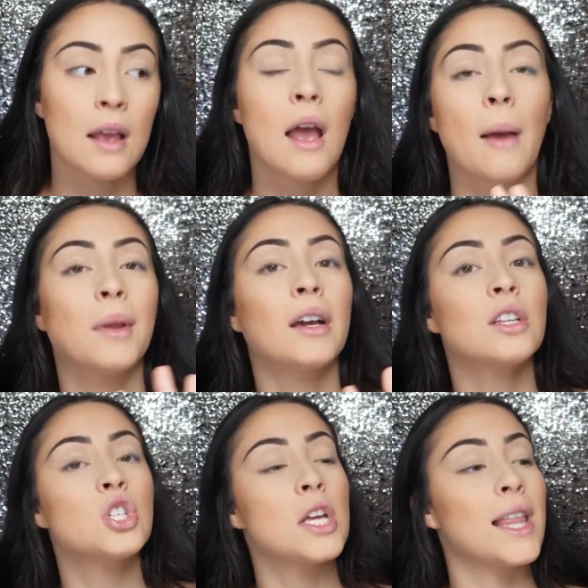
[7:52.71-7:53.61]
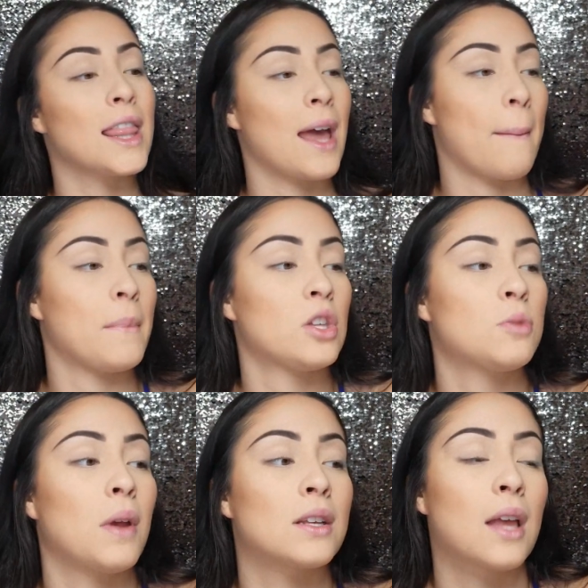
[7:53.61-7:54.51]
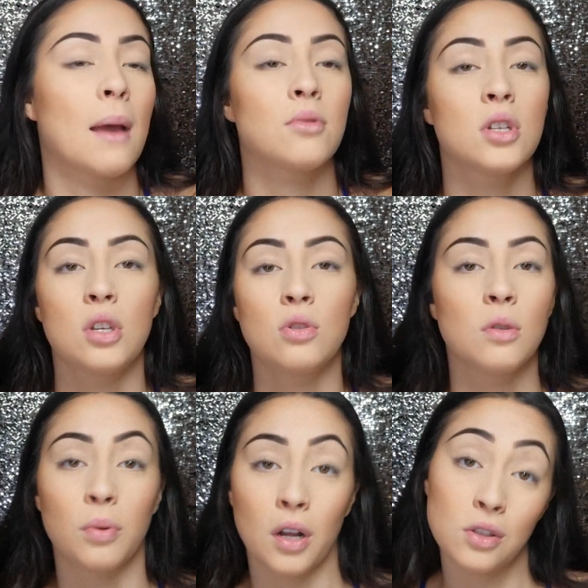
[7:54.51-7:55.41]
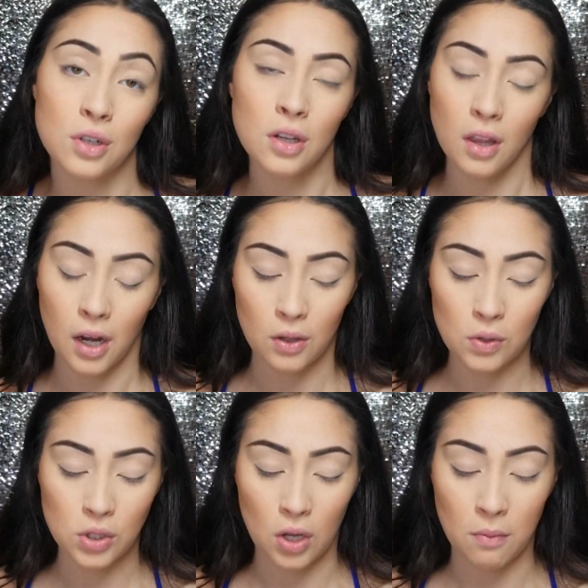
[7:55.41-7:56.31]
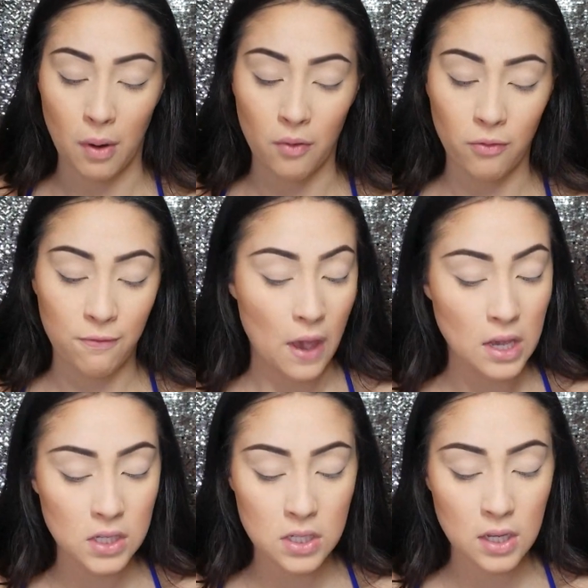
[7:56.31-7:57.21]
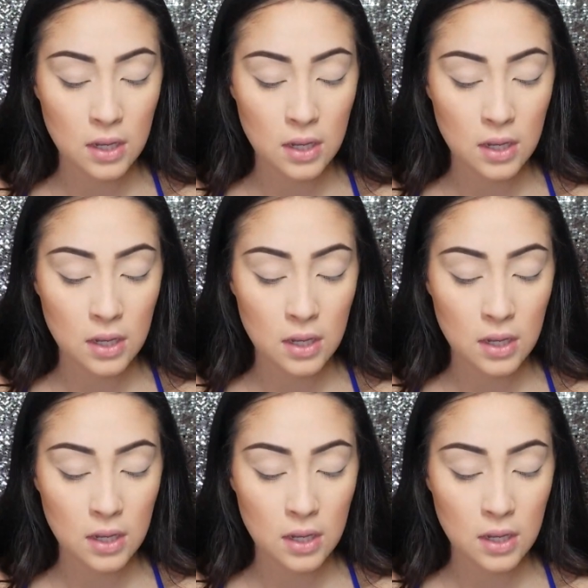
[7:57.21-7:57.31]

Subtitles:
I'm not gonna cheat that much because I'm just gonna use the bronzer that I used on my face.